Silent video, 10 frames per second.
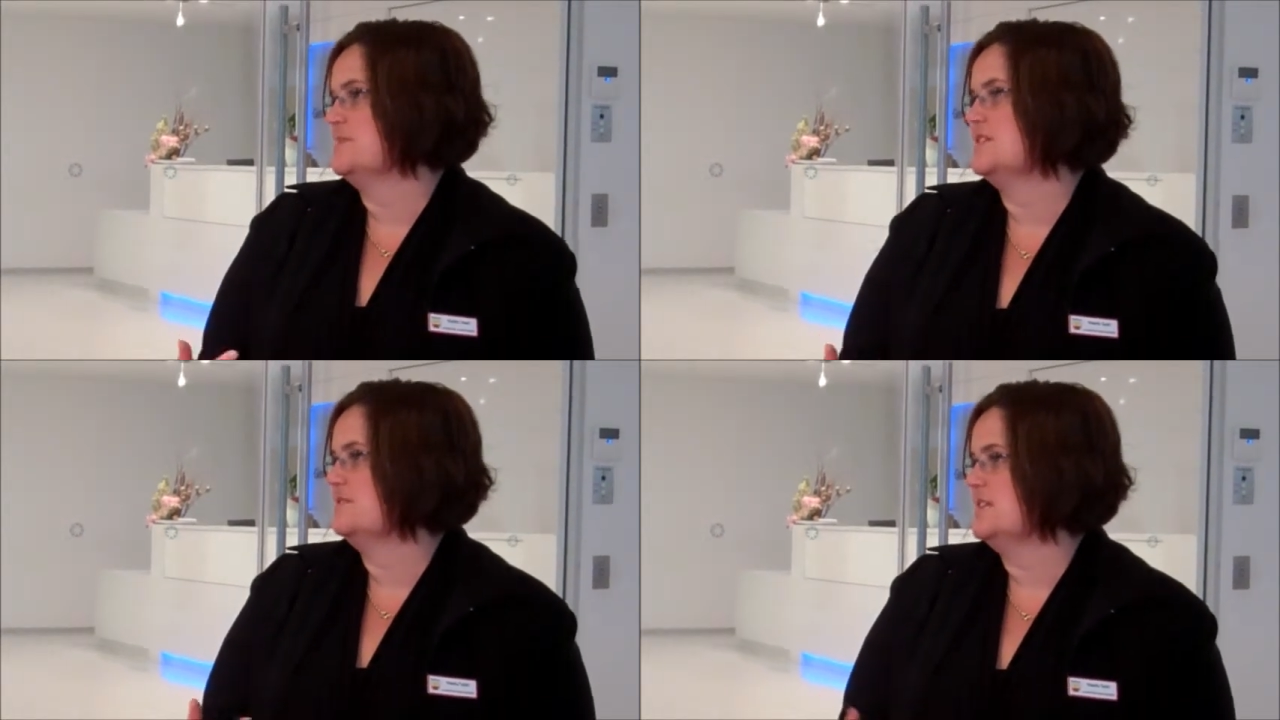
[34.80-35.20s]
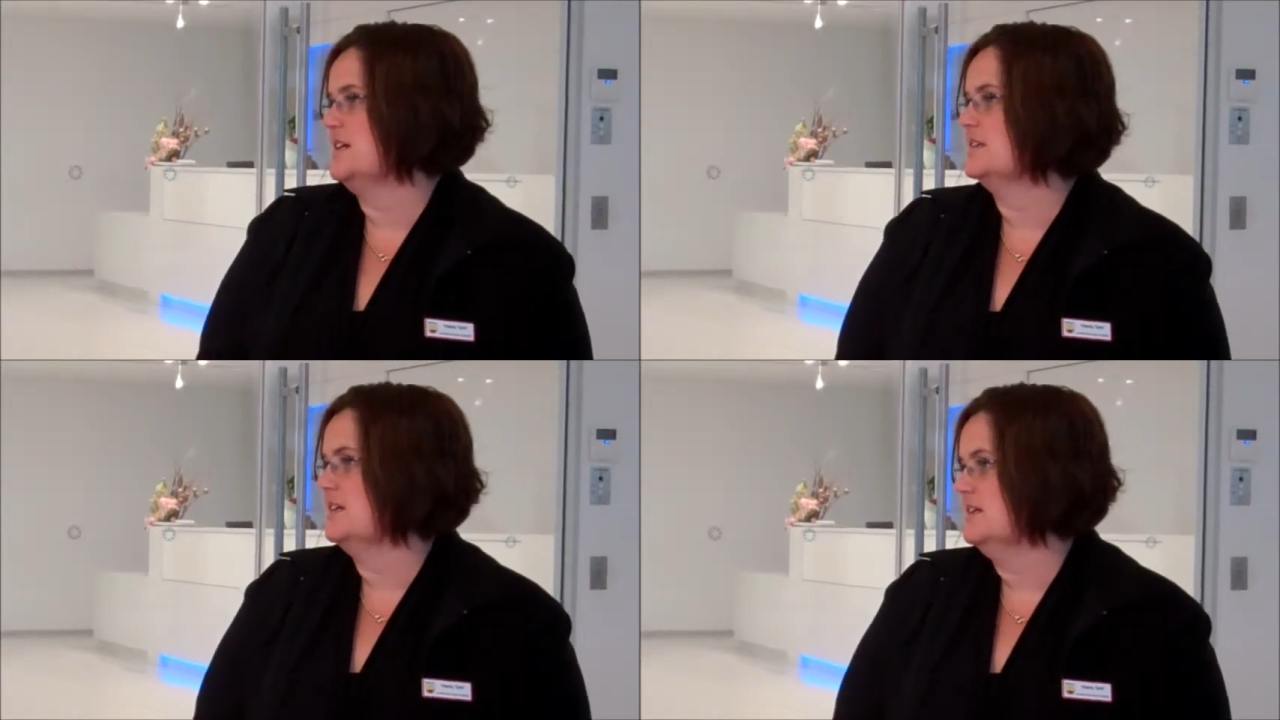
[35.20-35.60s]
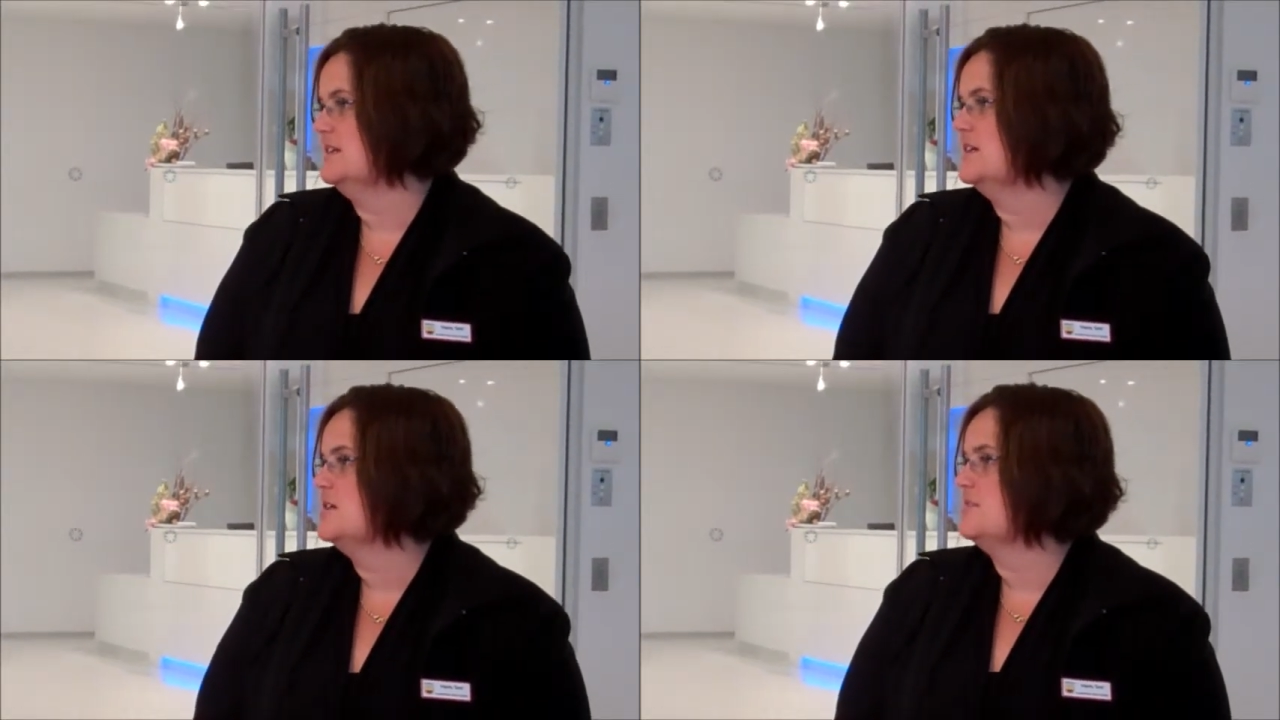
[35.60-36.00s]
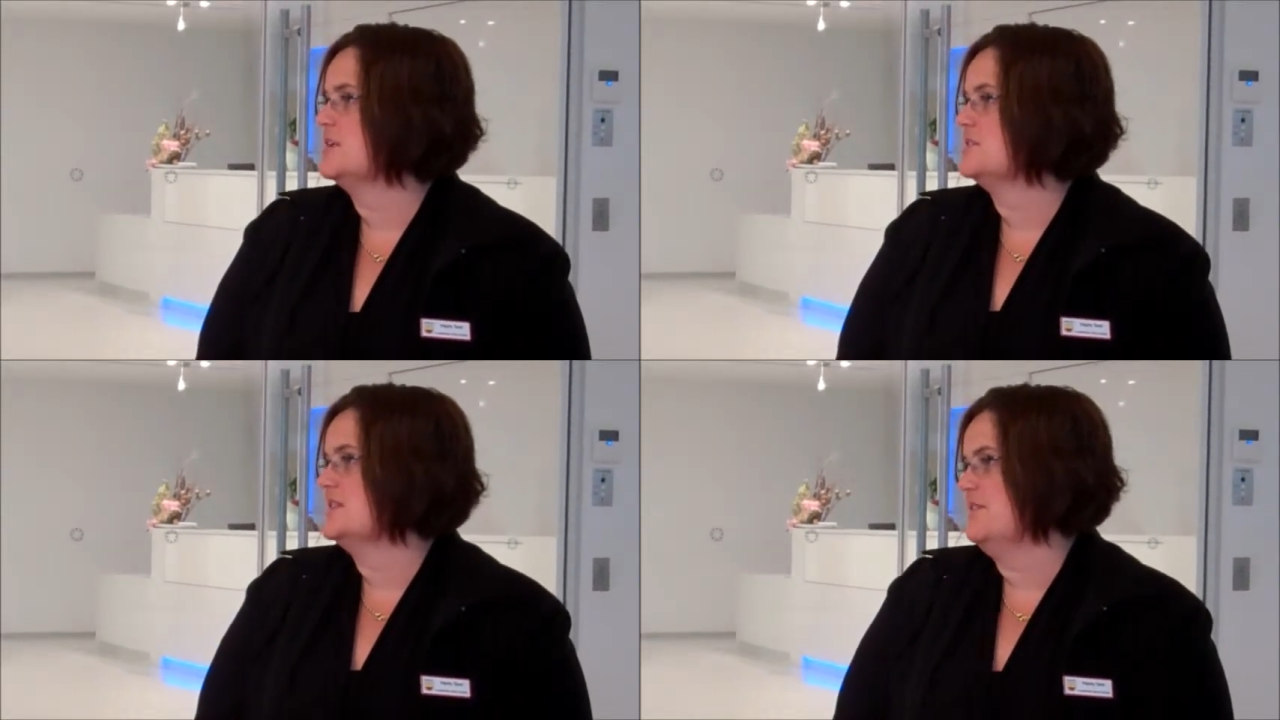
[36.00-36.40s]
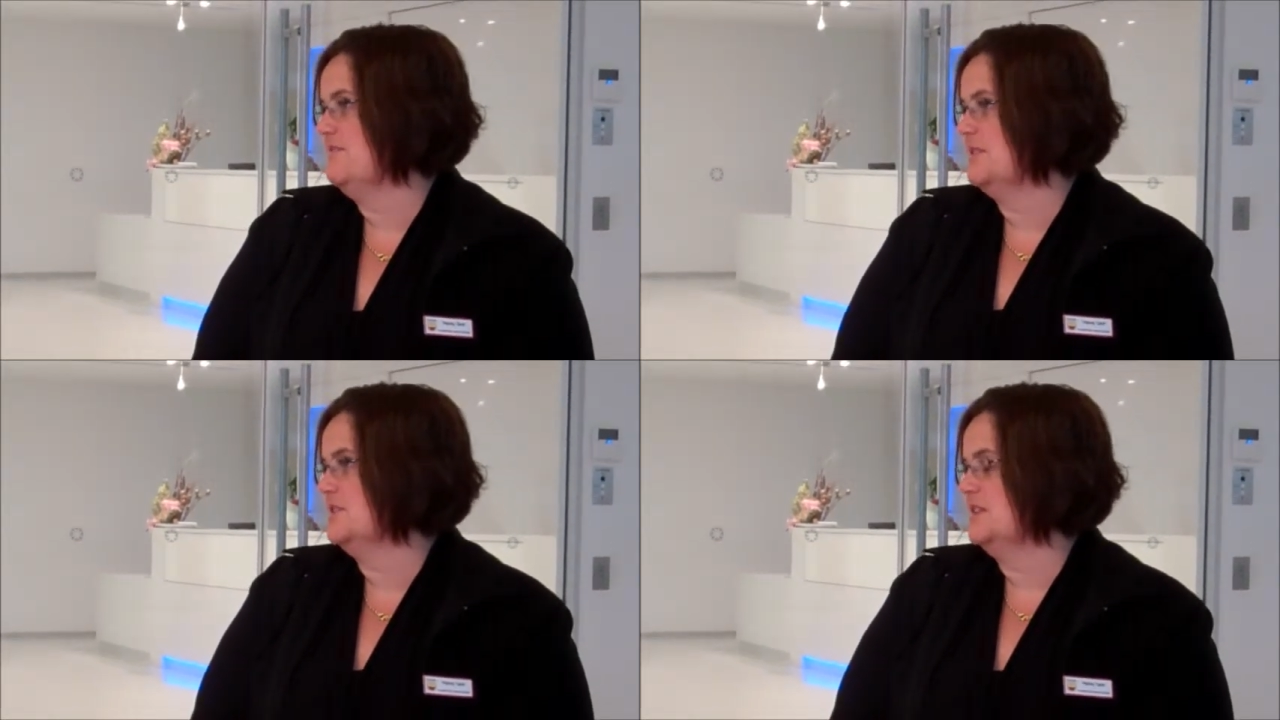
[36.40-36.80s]
themselves out there because they
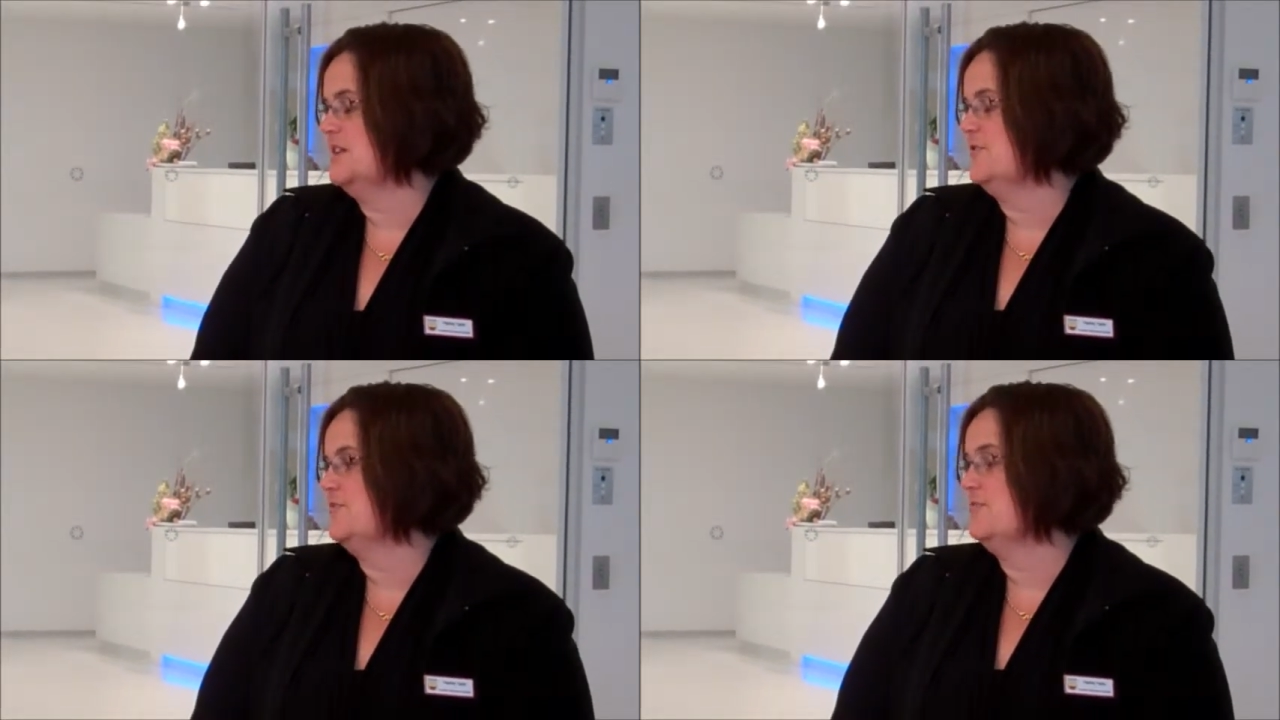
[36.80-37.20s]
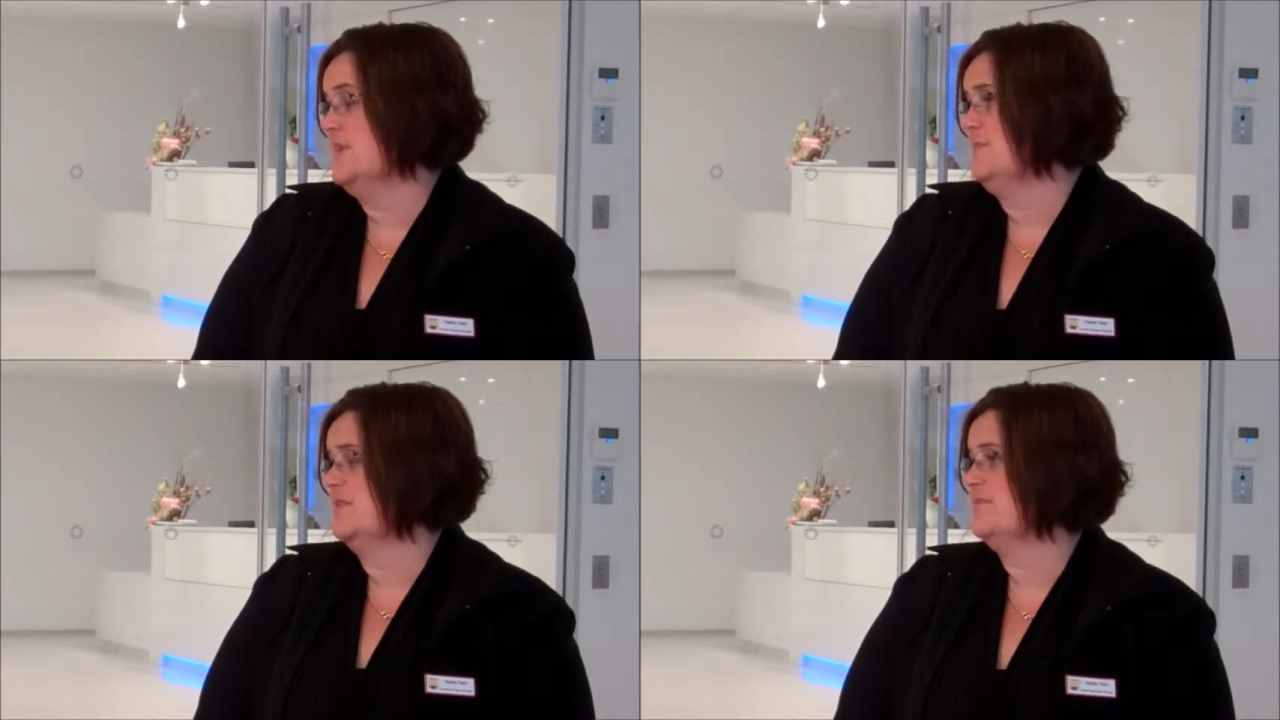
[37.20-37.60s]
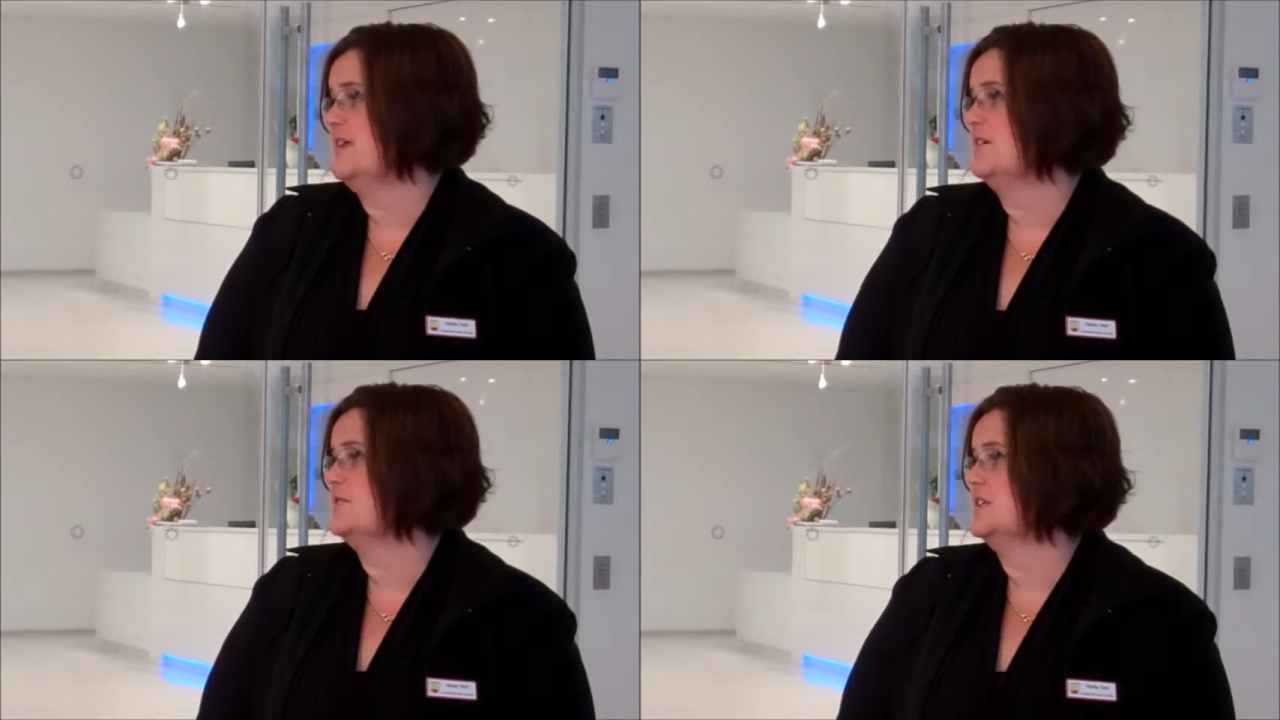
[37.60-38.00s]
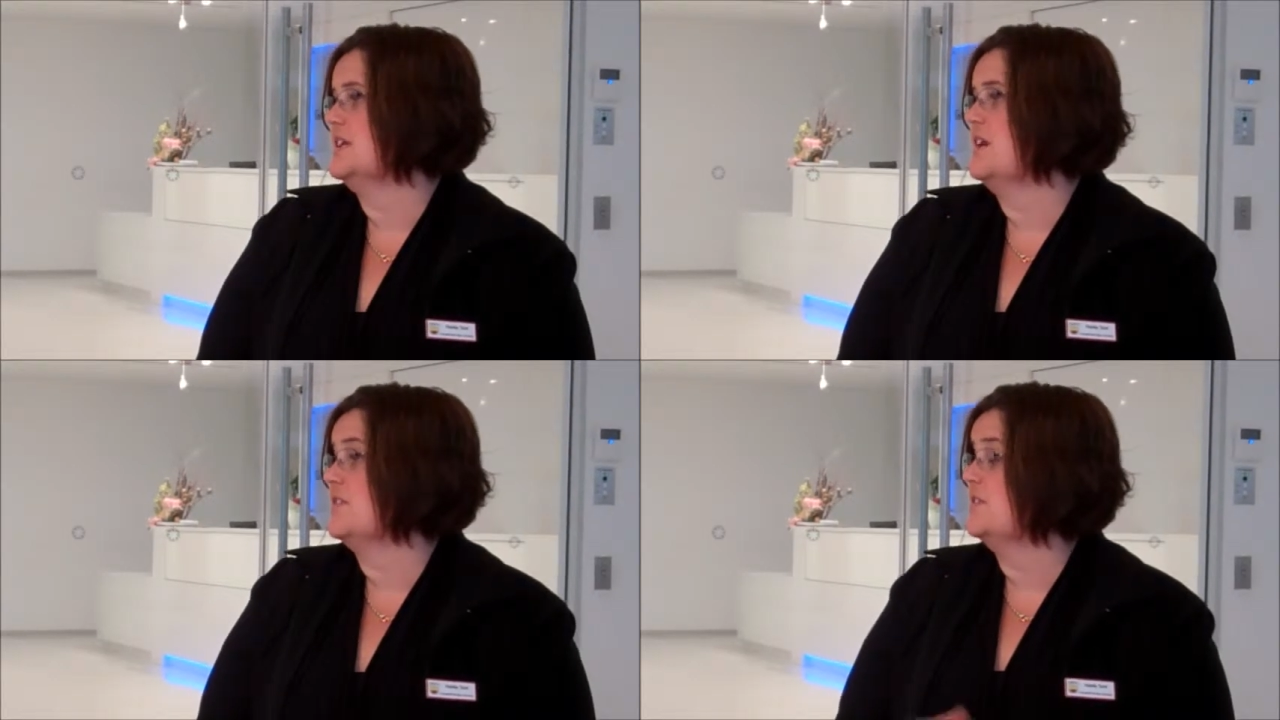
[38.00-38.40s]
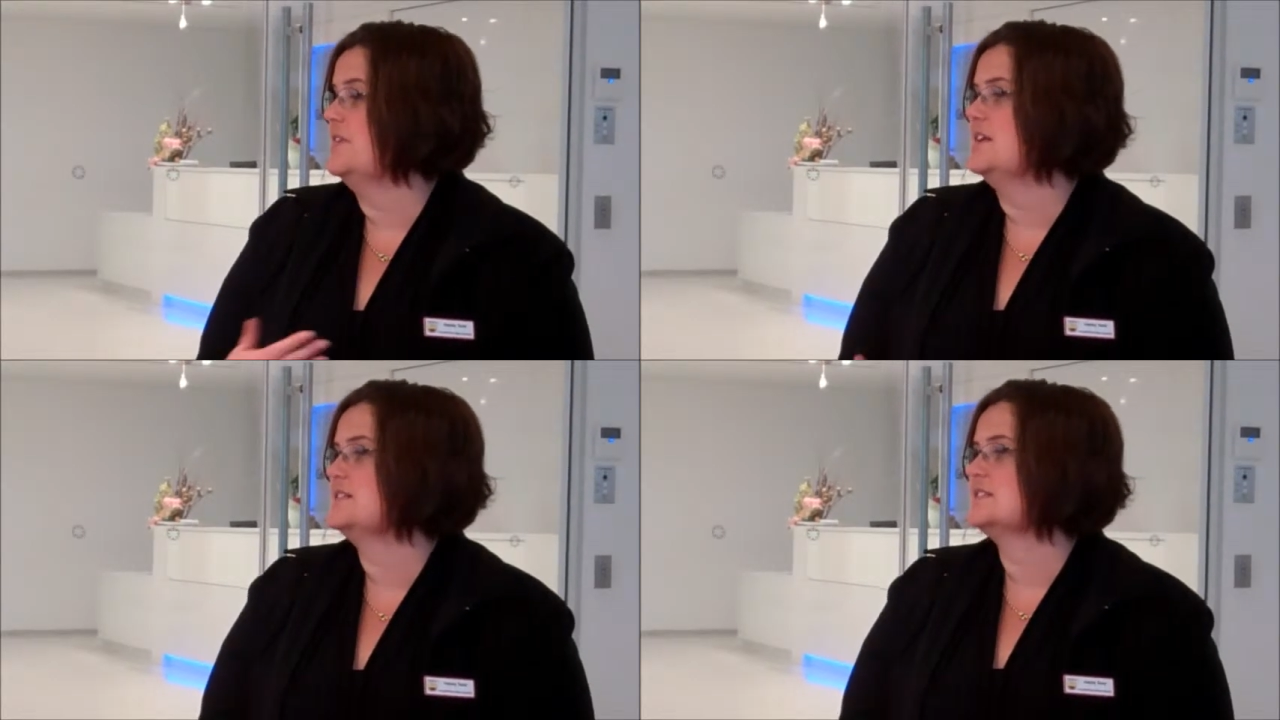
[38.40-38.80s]
feel that they've maybe failed in other
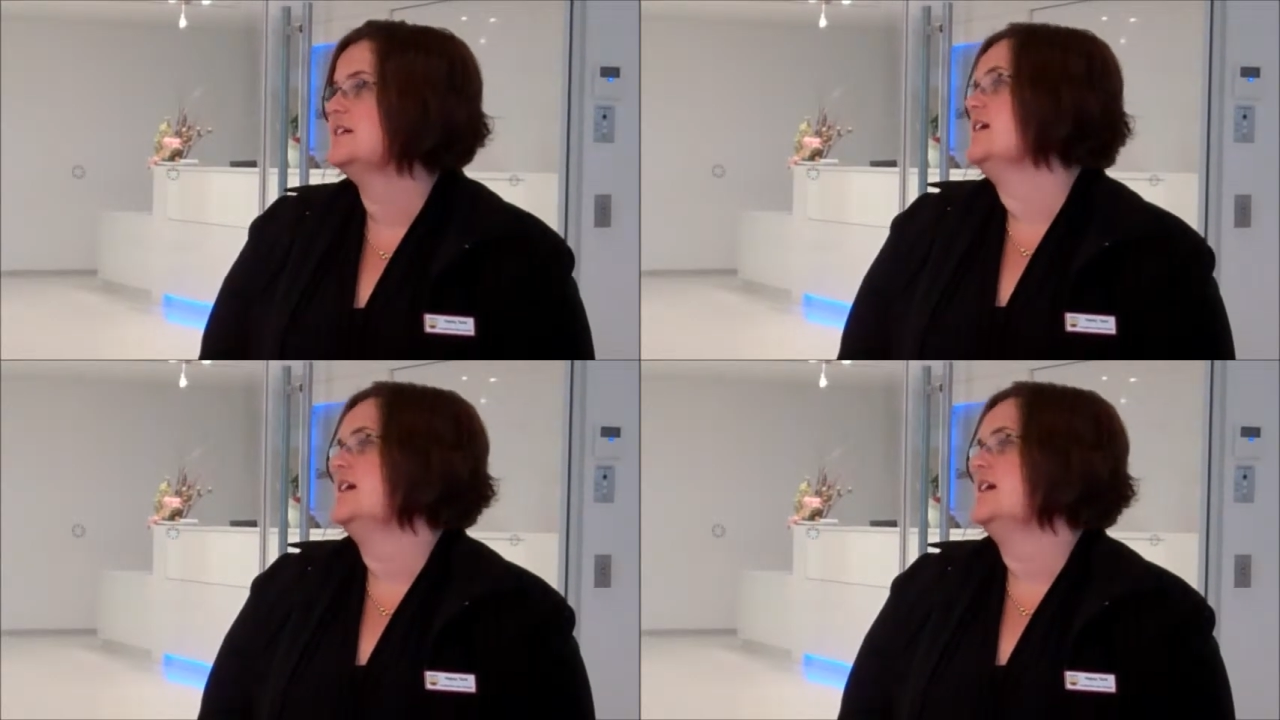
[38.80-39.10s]
things